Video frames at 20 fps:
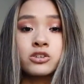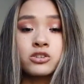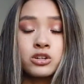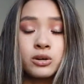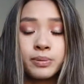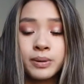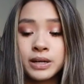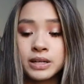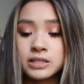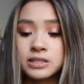Those
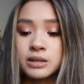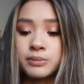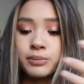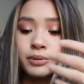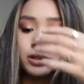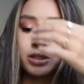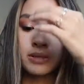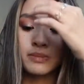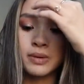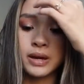are pretty
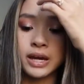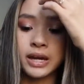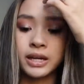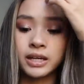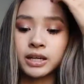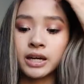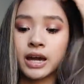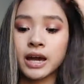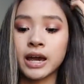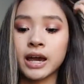simple to
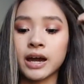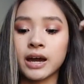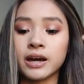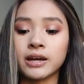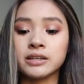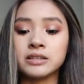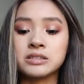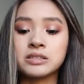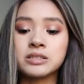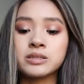make
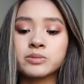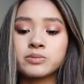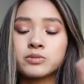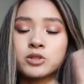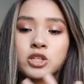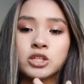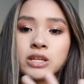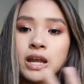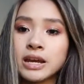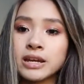and
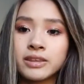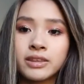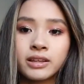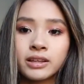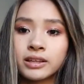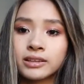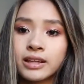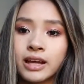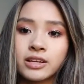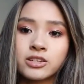just anything
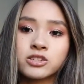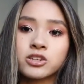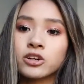like that.